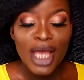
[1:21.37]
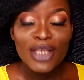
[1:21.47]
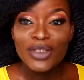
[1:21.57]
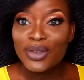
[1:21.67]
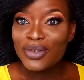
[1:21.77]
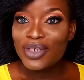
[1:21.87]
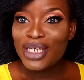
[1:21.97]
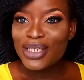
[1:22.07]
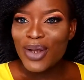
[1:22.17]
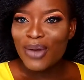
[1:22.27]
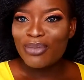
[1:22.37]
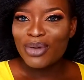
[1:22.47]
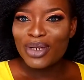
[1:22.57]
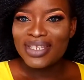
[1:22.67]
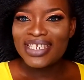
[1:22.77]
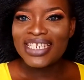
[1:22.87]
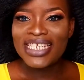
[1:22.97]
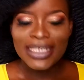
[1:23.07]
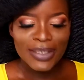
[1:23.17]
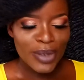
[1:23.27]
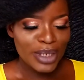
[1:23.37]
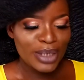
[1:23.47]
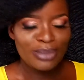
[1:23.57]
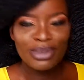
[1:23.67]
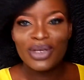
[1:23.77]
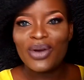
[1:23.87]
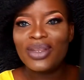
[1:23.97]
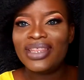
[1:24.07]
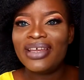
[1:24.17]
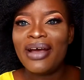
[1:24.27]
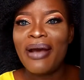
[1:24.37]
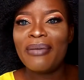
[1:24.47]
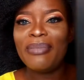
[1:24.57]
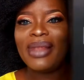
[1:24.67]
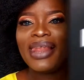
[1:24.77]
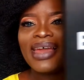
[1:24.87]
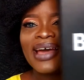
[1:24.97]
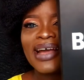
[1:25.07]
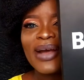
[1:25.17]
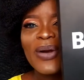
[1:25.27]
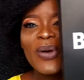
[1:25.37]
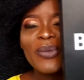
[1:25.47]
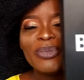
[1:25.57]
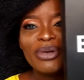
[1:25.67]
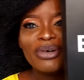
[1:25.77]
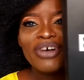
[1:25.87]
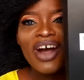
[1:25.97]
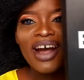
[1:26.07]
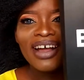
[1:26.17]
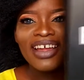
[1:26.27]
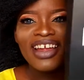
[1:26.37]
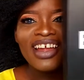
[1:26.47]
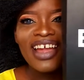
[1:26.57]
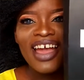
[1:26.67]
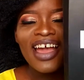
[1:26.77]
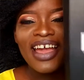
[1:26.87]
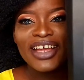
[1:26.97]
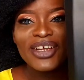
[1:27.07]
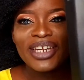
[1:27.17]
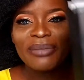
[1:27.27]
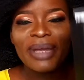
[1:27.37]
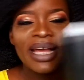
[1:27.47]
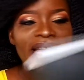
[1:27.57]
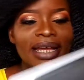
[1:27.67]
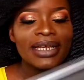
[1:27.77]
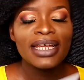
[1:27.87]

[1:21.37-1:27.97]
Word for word: so today's unboxing is going to be on the black opal yay, goodie bag